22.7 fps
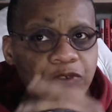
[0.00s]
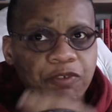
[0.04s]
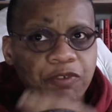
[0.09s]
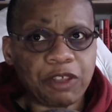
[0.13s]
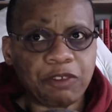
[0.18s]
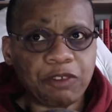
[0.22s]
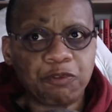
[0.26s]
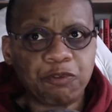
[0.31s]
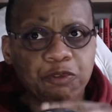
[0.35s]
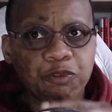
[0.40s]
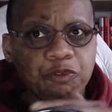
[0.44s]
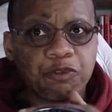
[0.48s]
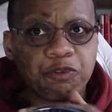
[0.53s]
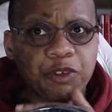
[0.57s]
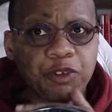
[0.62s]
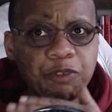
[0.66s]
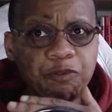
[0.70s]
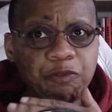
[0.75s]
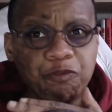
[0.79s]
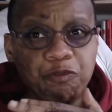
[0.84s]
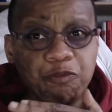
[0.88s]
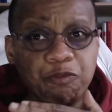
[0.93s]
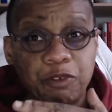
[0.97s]

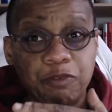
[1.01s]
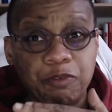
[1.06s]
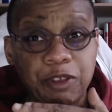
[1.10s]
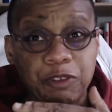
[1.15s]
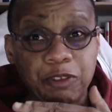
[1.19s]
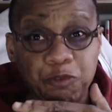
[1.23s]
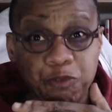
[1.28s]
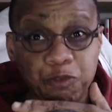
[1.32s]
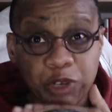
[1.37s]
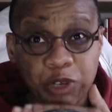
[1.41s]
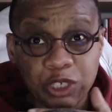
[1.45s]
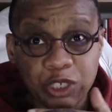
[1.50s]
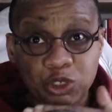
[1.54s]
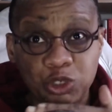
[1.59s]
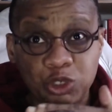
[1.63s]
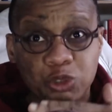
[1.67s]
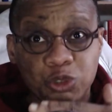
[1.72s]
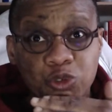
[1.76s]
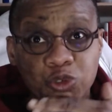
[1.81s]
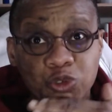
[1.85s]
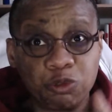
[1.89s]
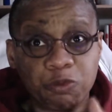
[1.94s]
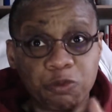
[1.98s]
that
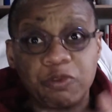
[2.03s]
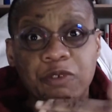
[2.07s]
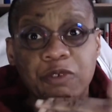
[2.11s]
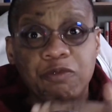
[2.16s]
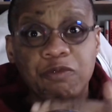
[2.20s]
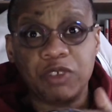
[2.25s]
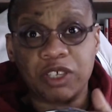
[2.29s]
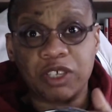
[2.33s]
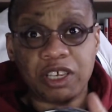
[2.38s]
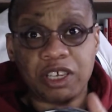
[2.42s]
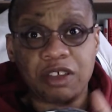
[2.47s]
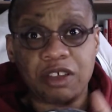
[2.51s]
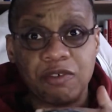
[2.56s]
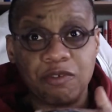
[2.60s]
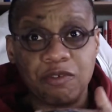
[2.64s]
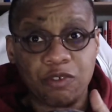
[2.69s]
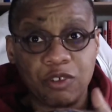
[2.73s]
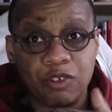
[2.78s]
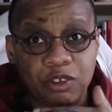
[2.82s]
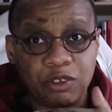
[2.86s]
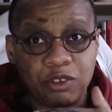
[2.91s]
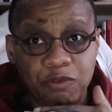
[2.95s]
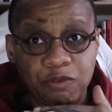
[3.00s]
French group from
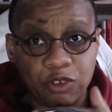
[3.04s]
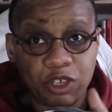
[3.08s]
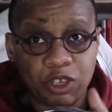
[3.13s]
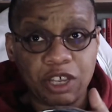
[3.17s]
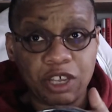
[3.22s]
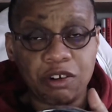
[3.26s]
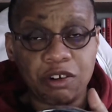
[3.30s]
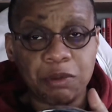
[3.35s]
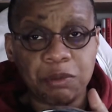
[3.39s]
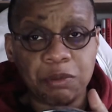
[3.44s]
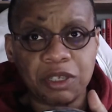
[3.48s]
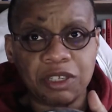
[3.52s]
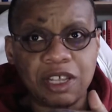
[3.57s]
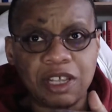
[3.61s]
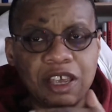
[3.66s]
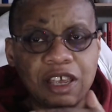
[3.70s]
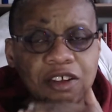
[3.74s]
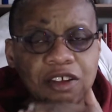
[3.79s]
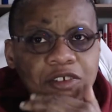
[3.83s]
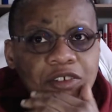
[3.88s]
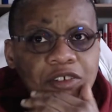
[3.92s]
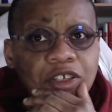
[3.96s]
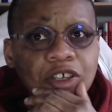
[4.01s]
the Caribbean
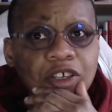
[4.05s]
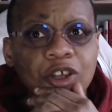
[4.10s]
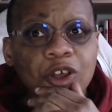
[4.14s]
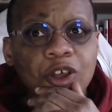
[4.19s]
island.